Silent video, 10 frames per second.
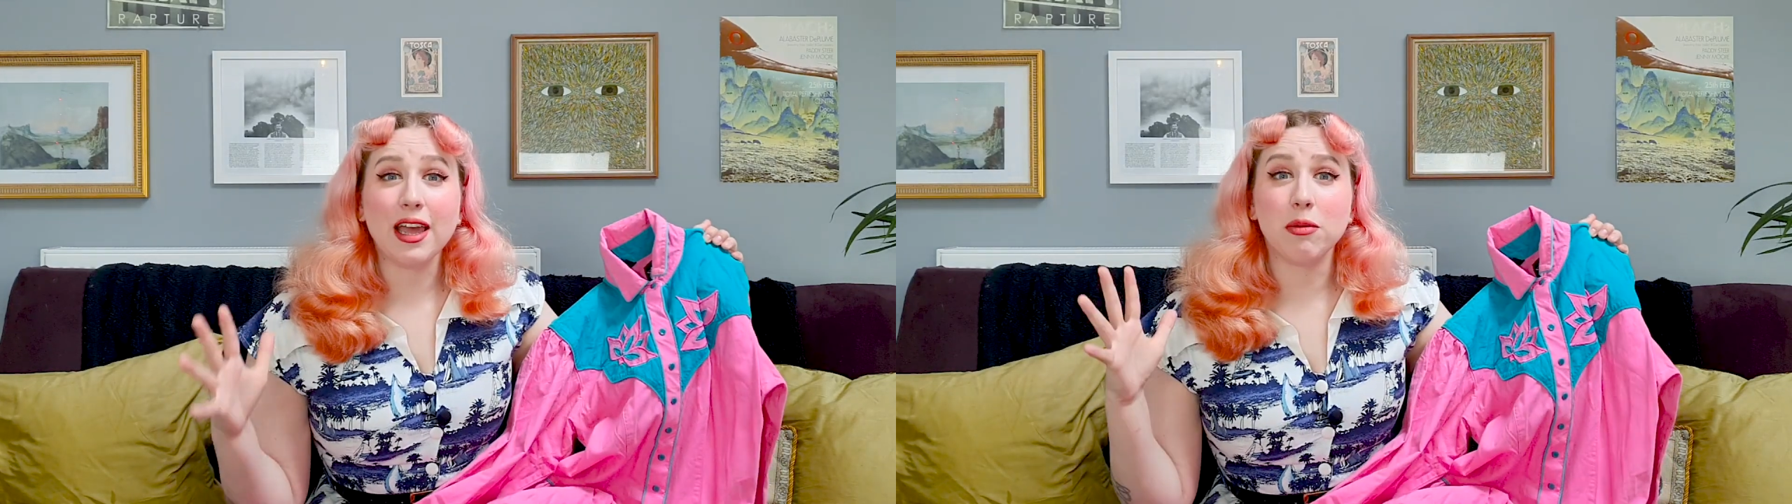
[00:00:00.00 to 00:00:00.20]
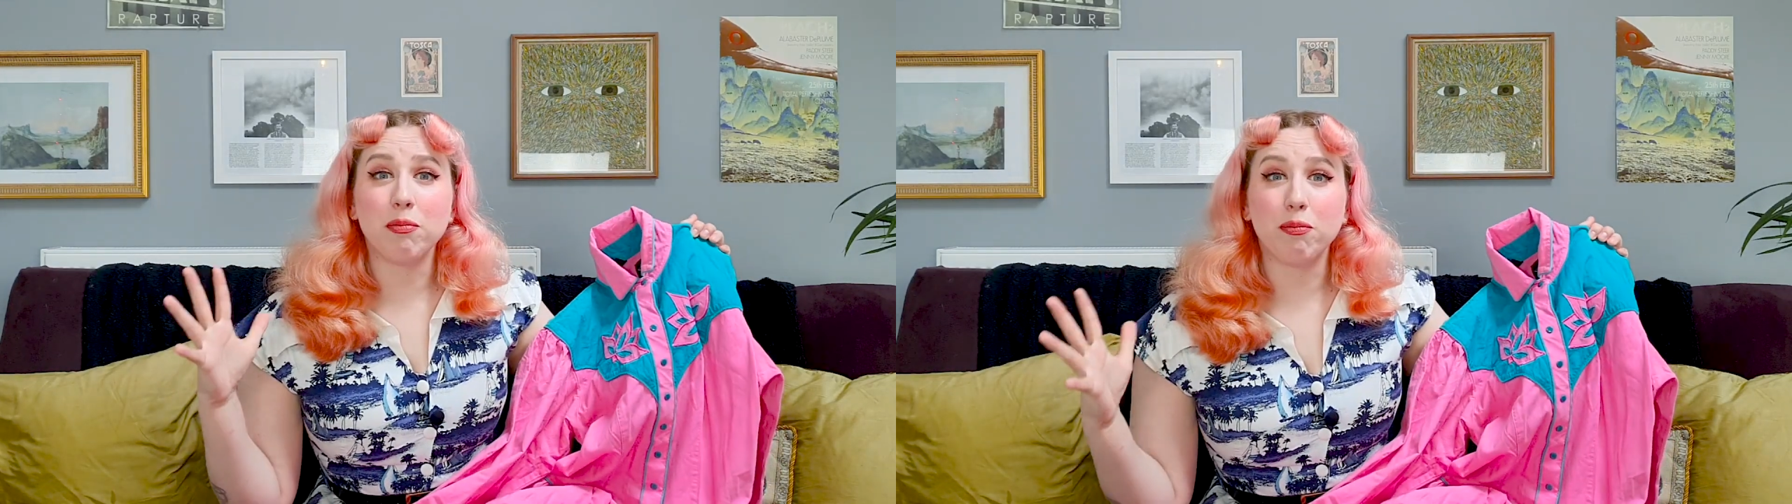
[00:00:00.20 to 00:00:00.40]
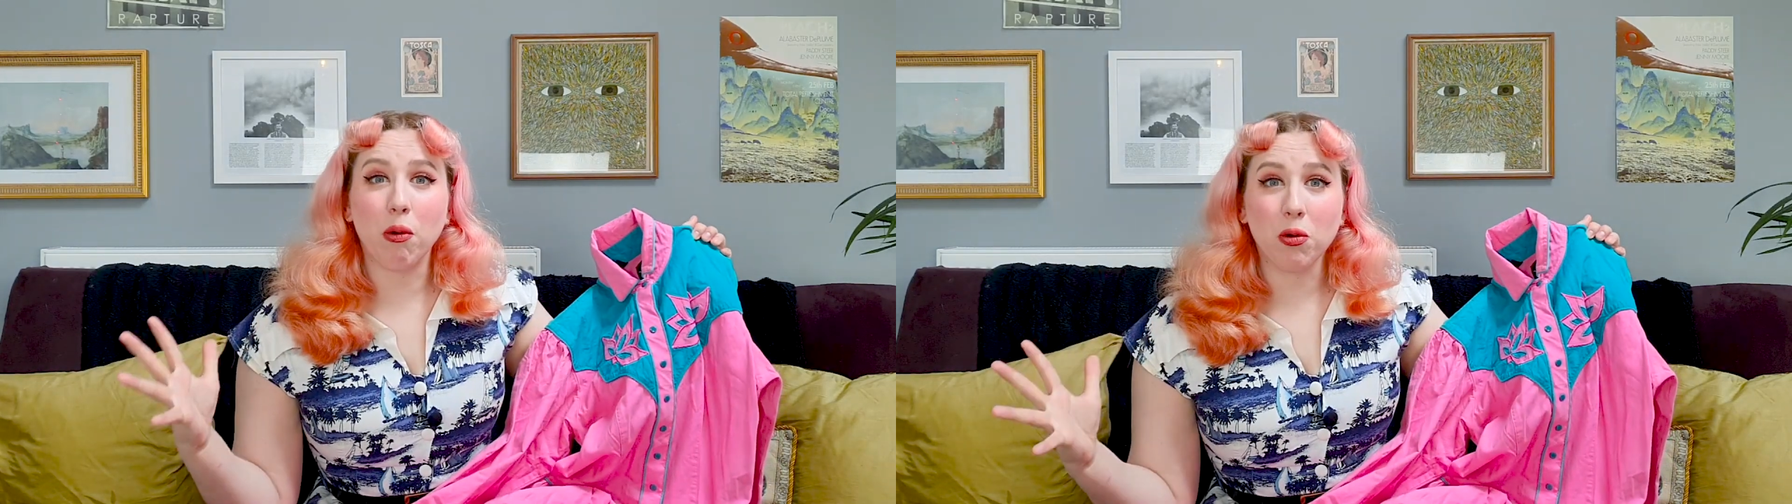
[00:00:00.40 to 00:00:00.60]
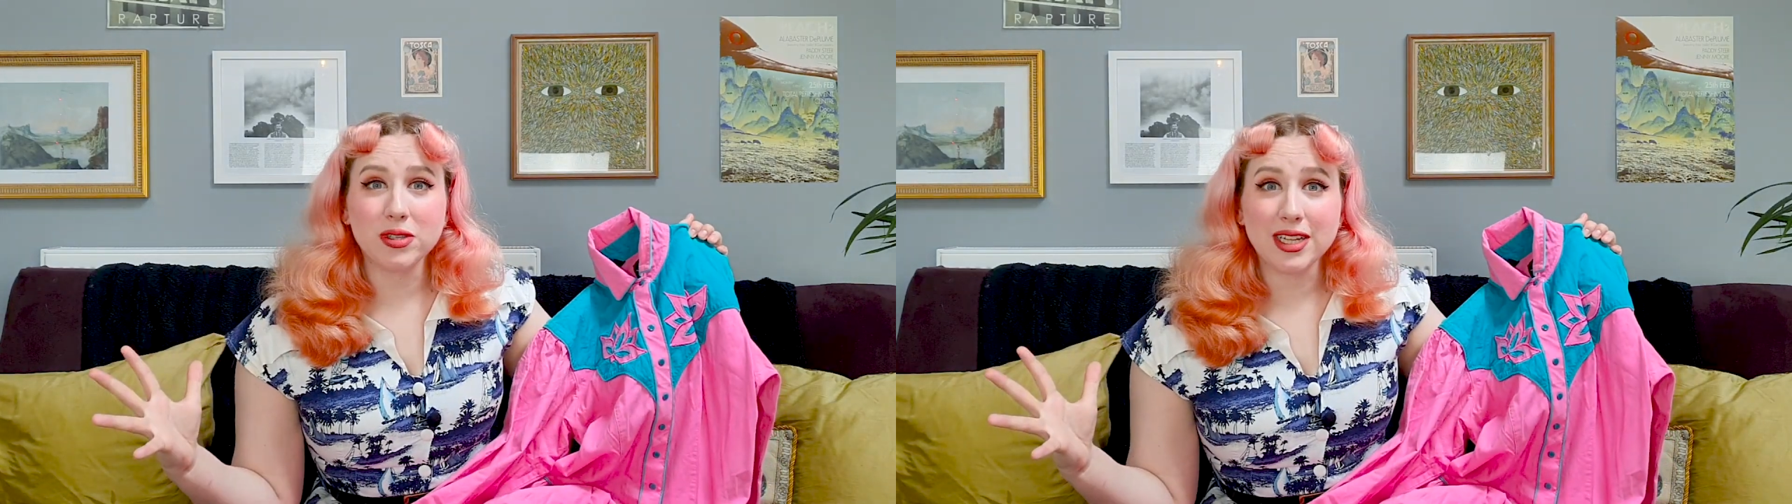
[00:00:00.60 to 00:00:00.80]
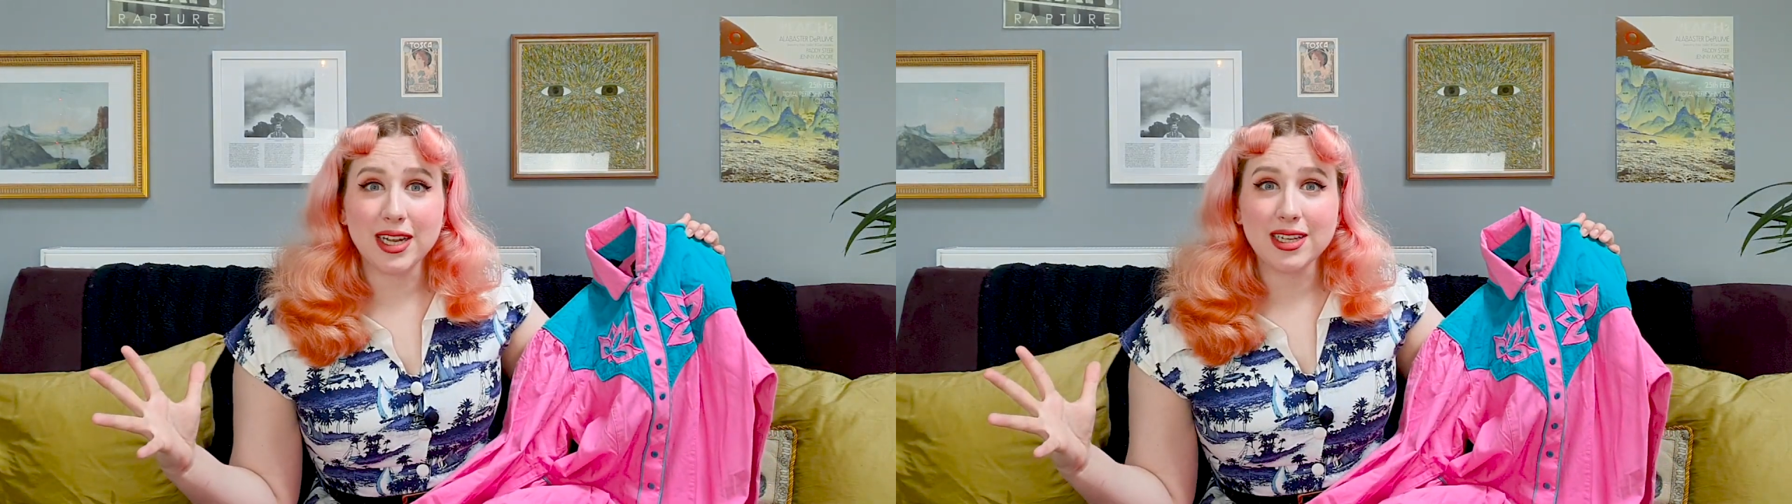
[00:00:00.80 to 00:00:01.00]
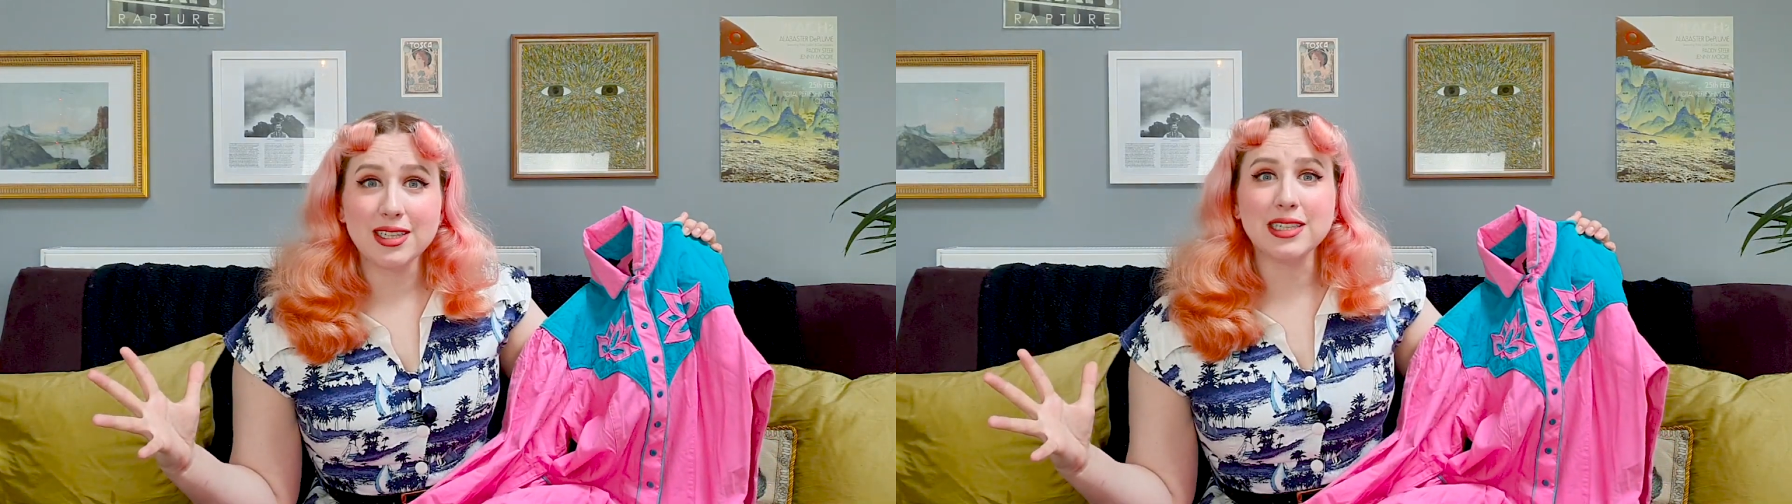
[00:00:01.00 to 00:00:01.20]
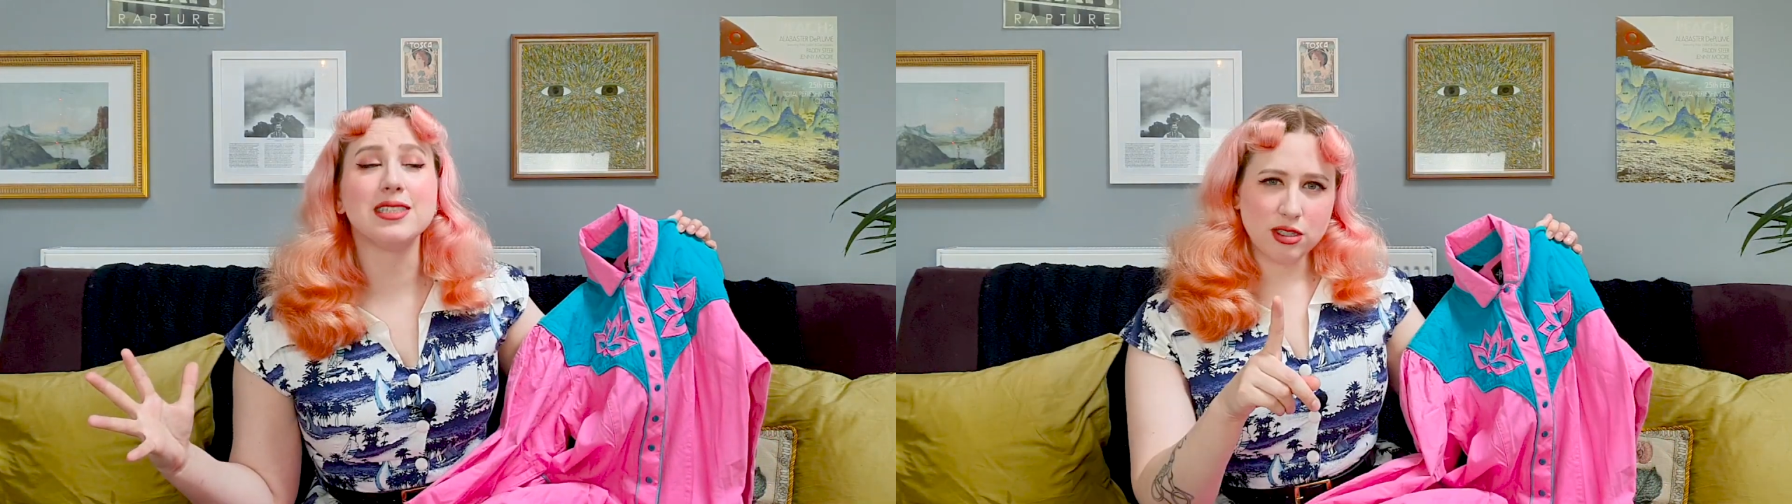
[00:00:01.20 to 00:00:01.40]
and bold it is,